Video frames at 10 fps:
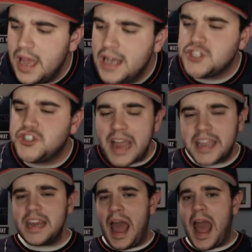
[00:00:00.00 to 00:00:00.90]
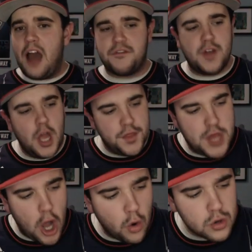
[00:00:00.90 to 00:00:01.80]
Second half,
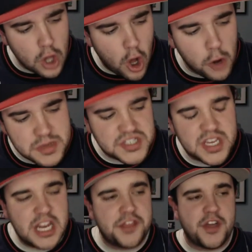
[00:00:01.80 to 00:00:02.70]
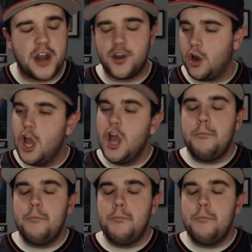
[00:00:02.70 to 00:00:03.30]
the Oklahoma City Thunder